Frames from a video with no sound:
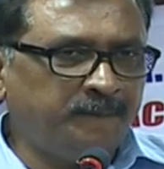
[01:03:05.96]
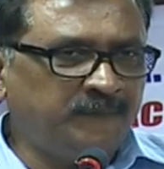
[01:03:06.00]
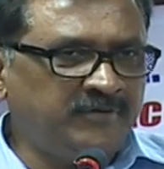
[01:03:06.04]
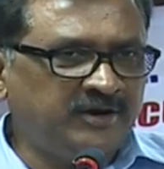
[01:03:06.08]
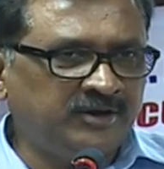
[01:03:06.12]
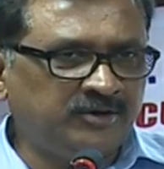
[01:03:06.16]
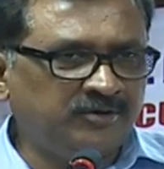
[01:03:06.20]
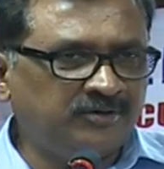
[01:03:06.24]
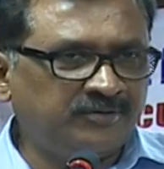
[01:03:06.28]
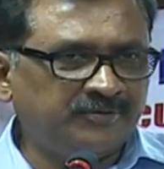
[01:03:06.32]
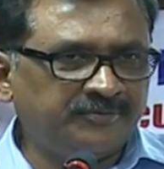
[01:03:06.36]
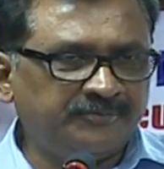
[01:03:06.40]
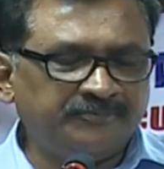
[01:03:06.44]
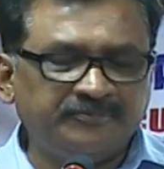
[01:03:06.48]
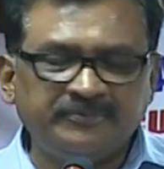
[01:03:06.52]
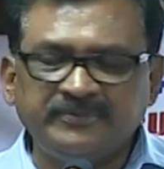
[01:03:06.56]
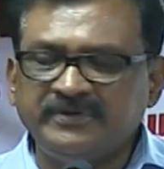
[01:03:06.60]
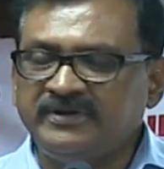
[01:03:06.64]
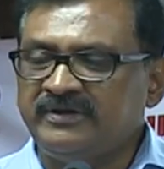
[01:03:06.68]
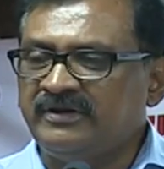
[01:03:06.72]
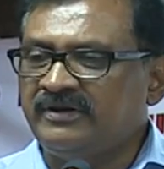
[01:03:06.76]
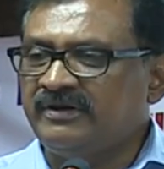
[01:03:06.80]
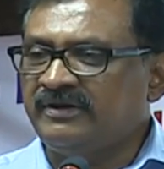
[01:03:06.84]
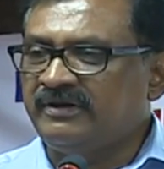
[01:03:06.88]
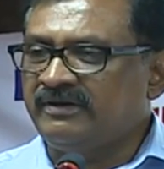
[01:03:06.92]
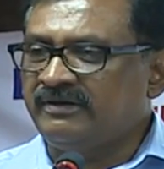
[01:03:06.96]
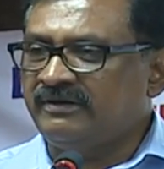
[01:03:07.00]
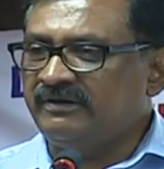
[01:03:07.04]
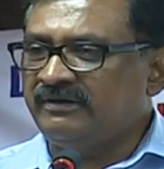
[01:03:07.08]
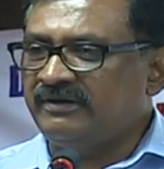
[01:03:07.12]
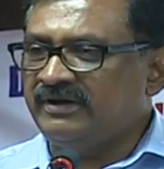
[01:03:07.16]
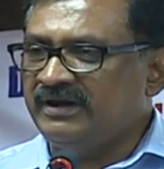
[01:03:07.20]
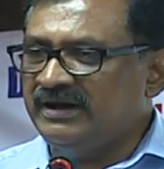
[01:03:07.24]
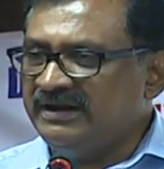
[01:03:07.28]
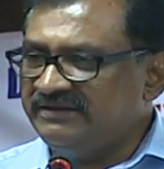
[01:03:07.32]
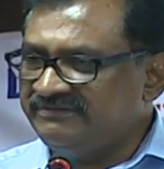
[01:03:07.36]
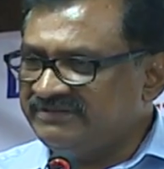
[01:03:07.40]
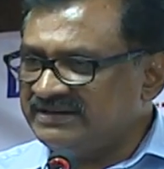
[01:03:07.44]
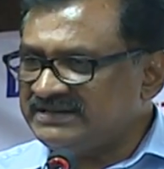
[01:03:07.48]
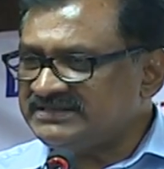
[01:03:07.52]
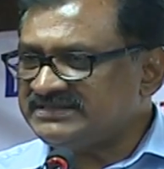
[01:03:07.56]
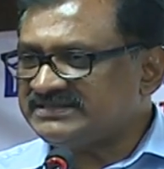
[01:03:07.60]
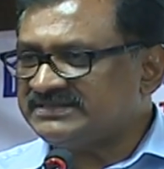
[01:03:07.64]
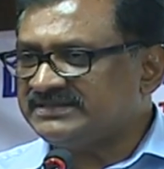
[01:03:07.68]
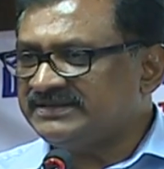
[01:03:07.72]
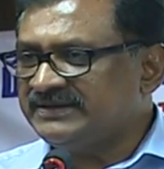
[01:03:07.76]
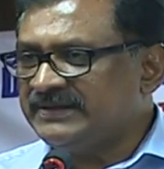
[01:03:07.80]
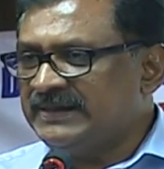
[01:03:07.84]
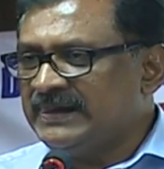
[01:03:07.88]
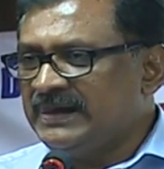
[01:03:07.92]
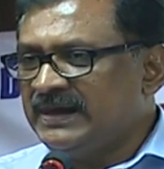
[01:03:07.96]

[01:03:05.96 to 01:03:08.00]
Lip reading: levels.